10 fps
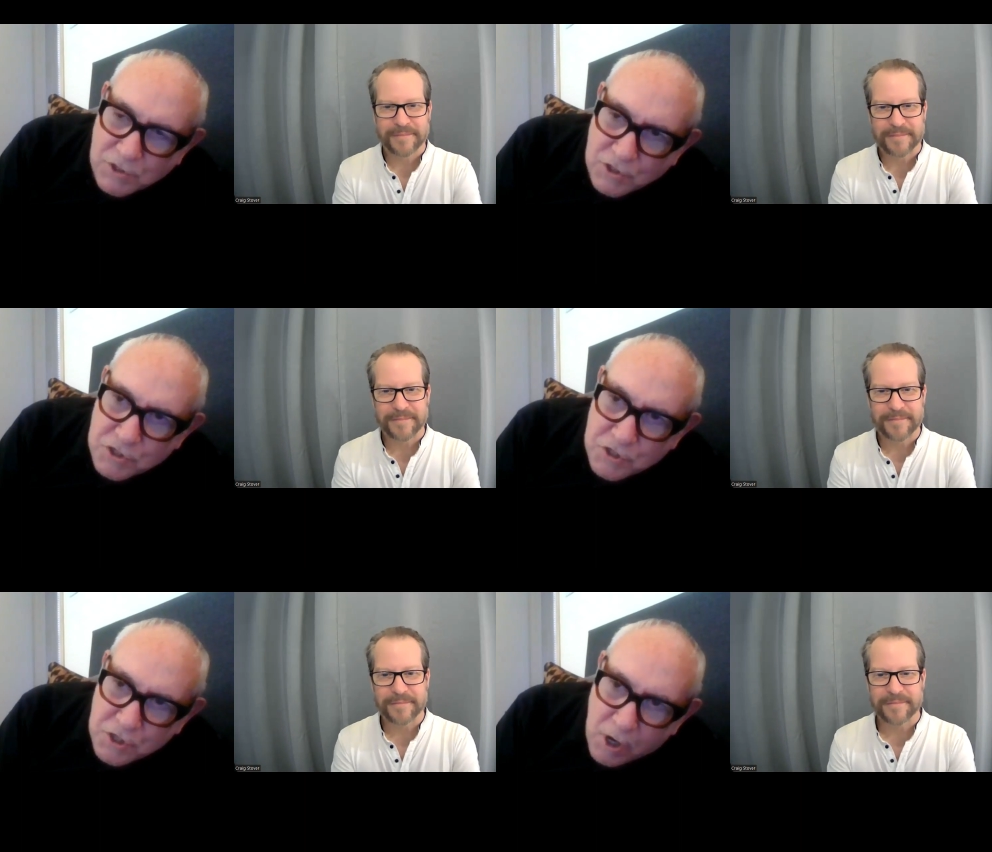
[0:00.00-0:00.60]
Speaker 1: was a
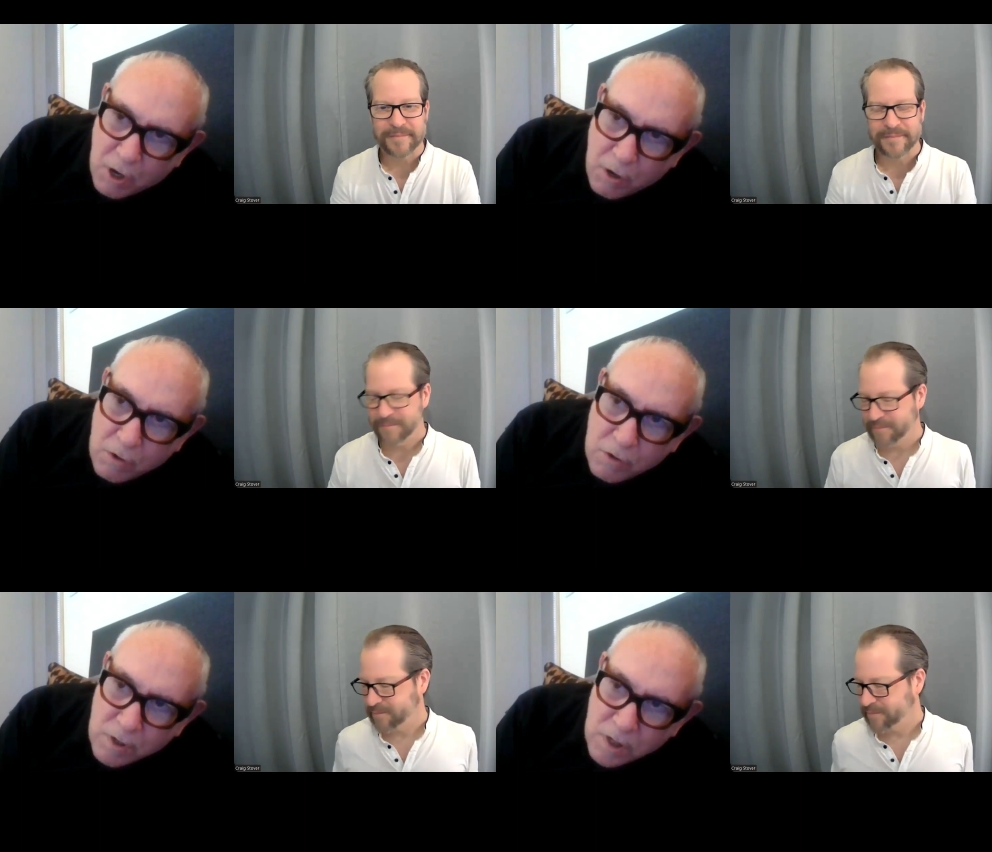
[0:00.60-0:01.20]

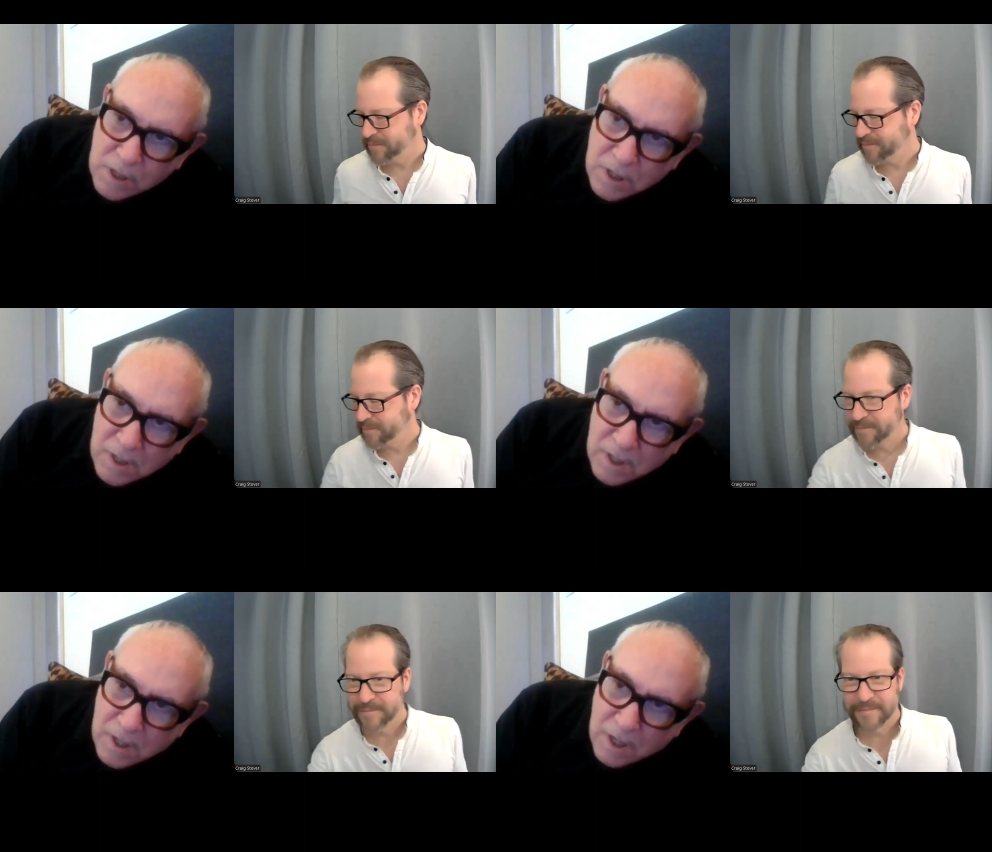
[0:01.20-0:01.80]
show
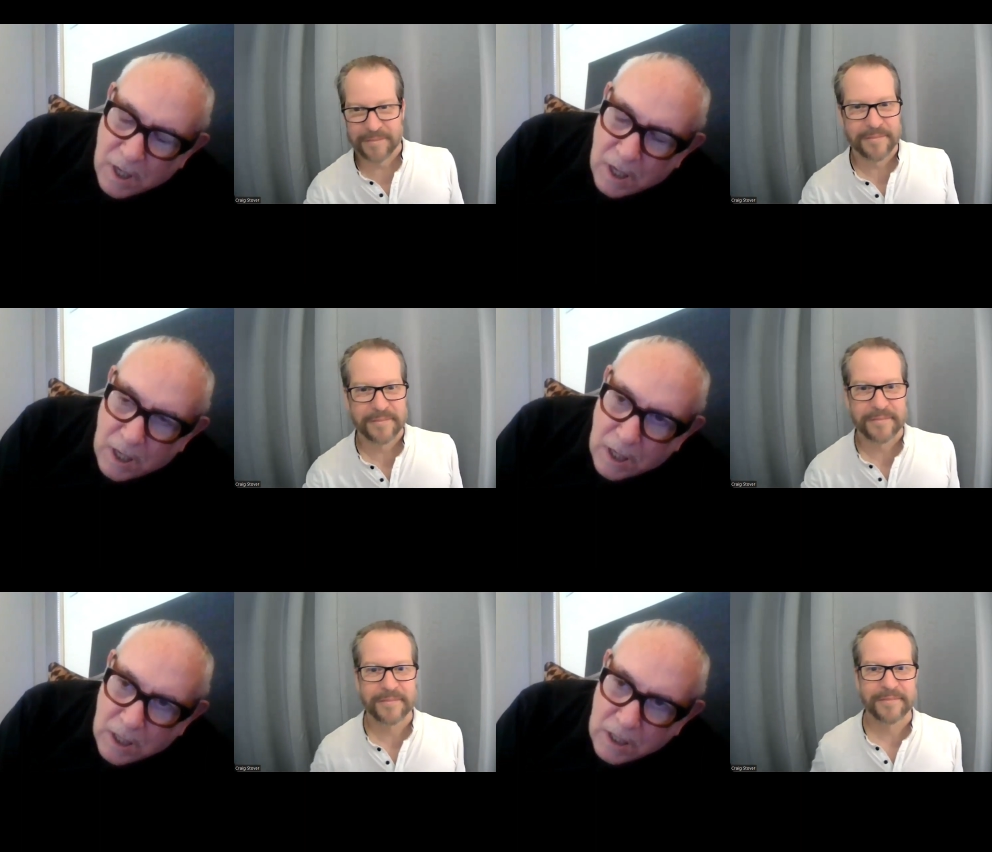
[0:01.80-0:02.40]

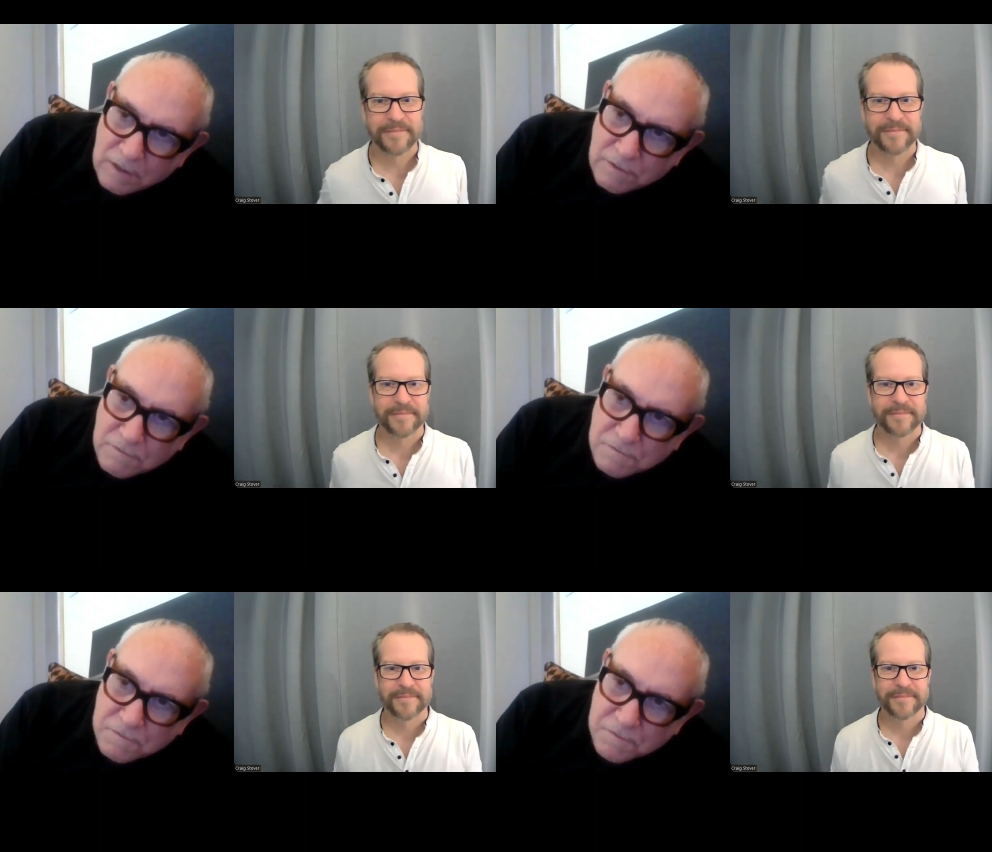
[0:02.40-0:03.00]

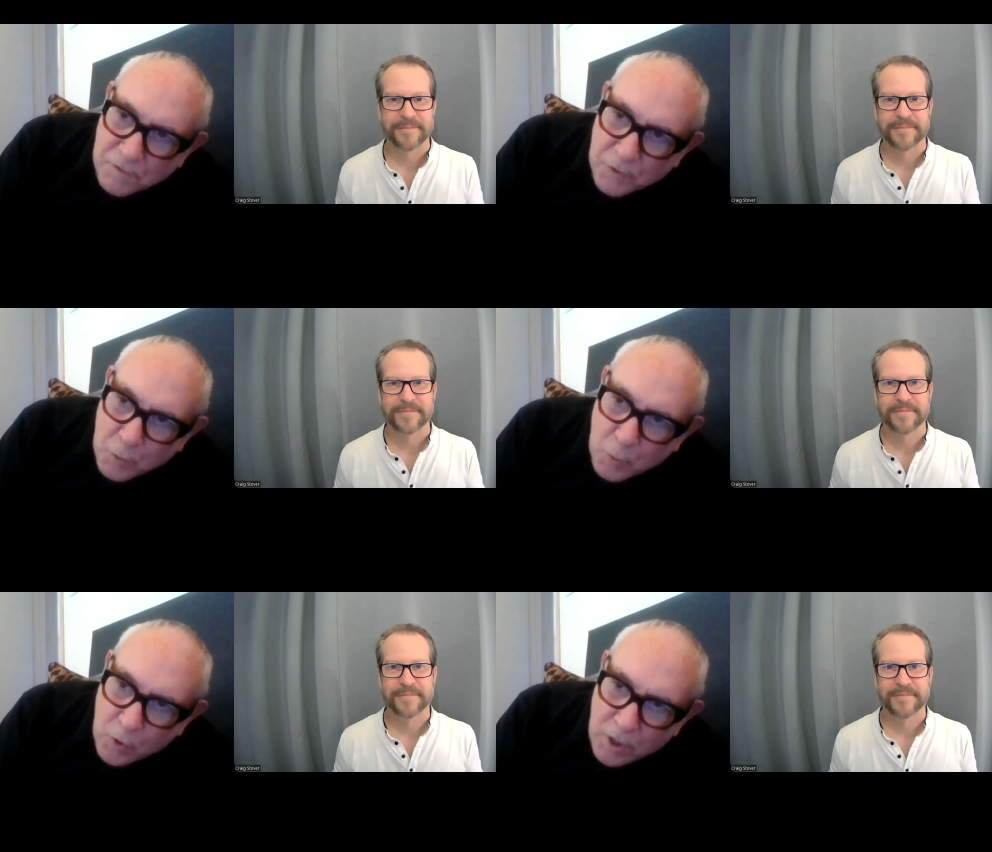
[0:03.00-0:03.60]
of
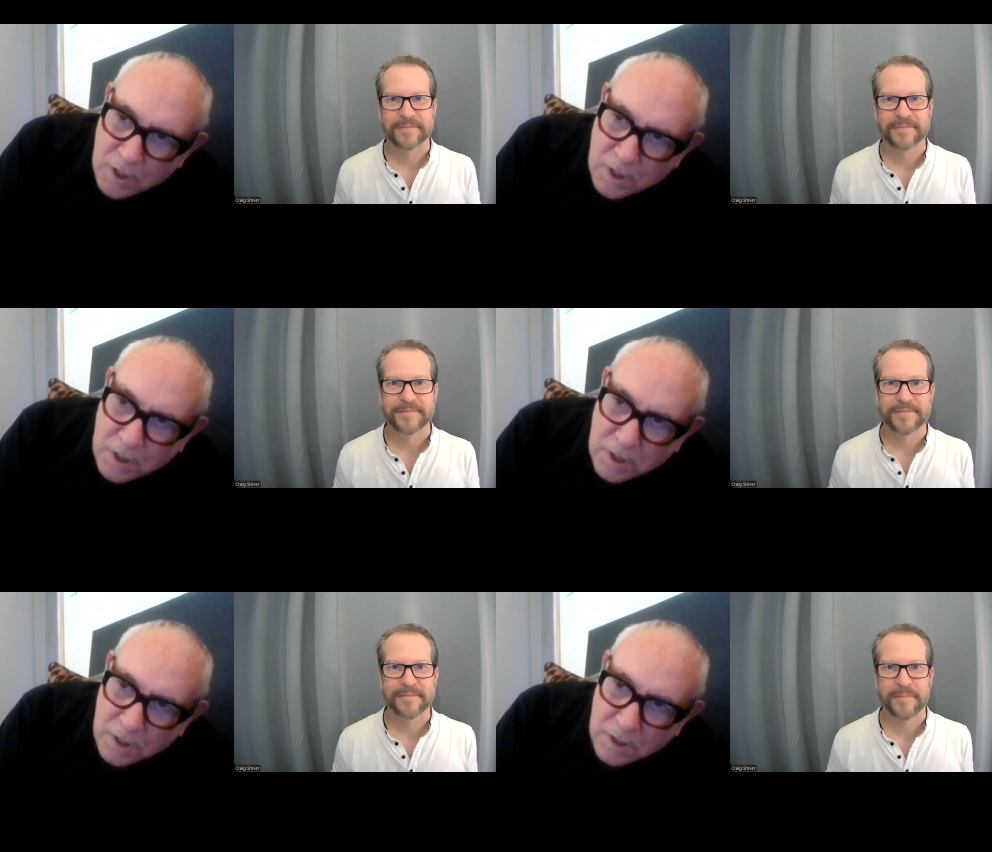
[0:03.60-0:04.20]
the work
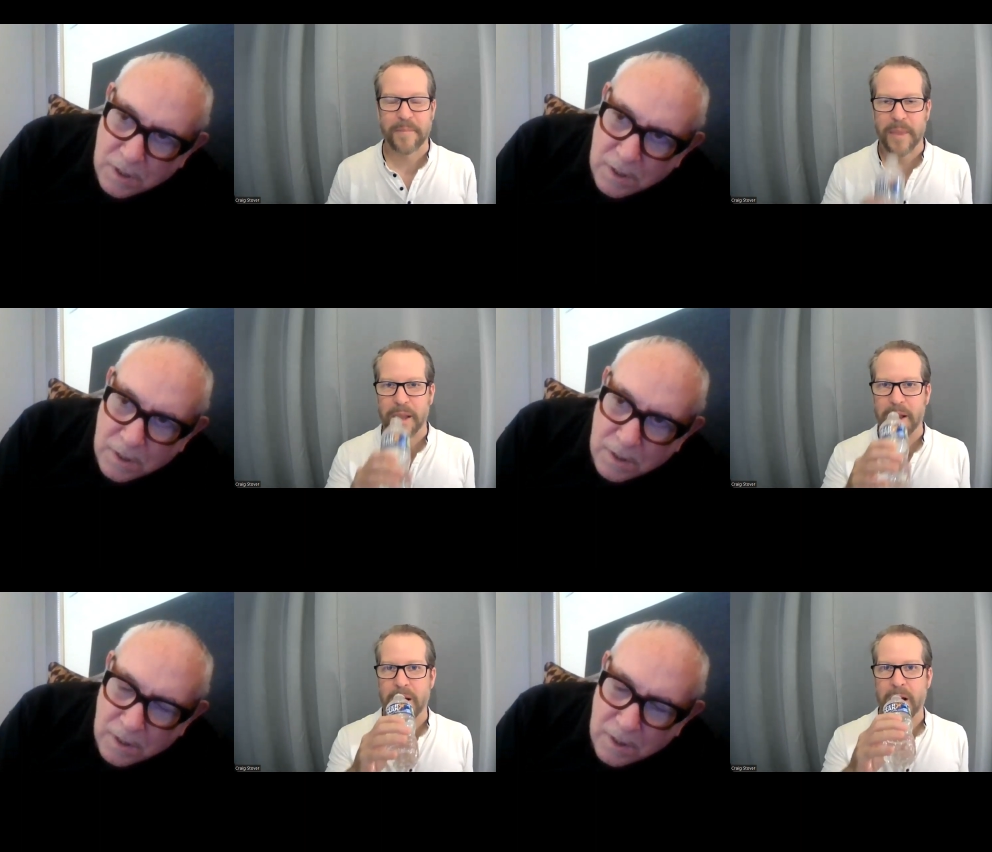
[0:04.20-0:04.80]

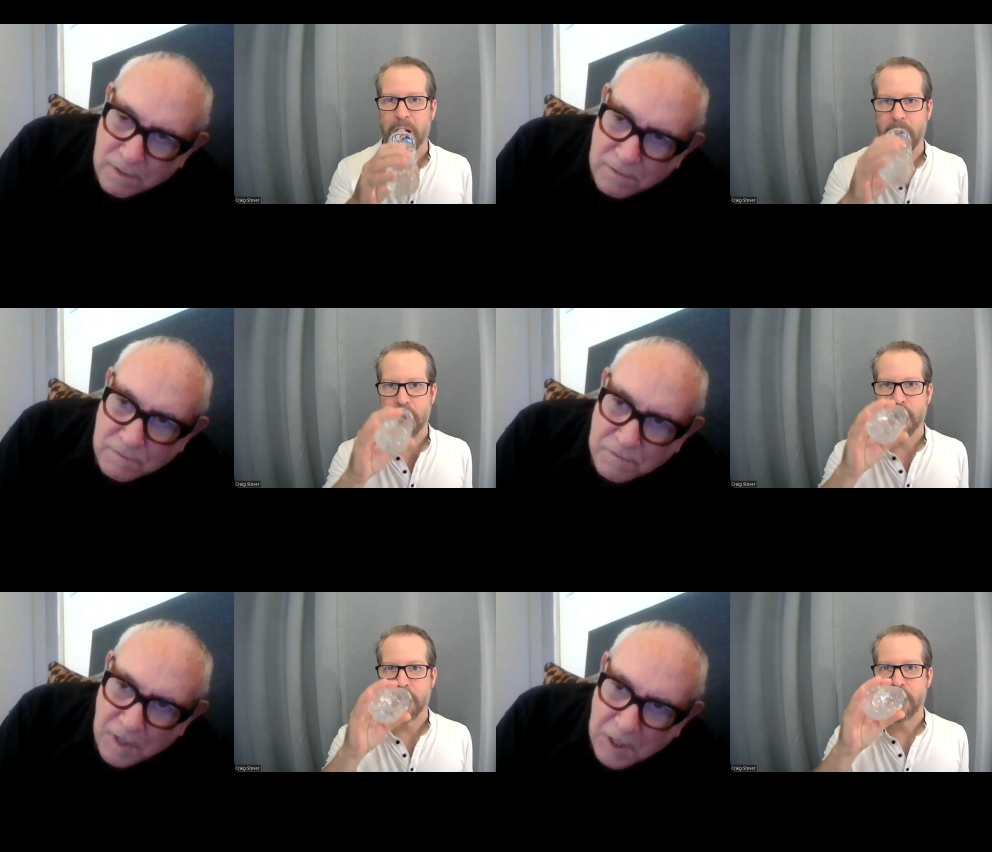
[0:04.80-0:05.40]

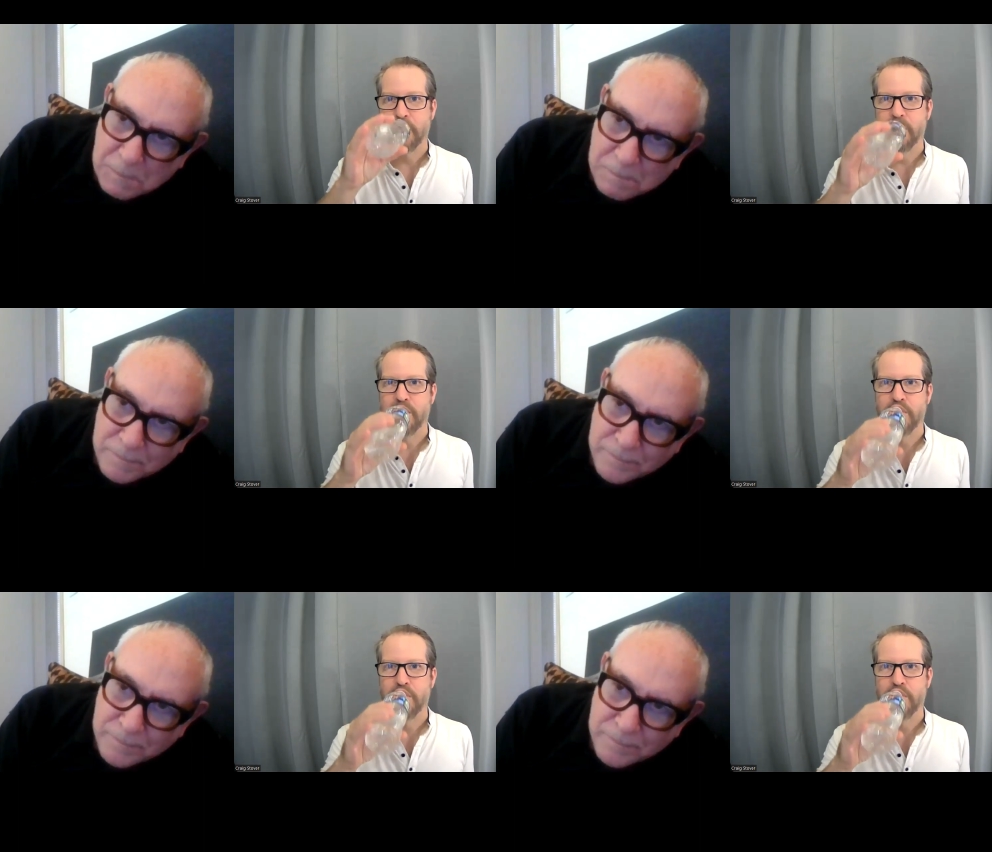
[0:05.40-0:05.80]
of, oh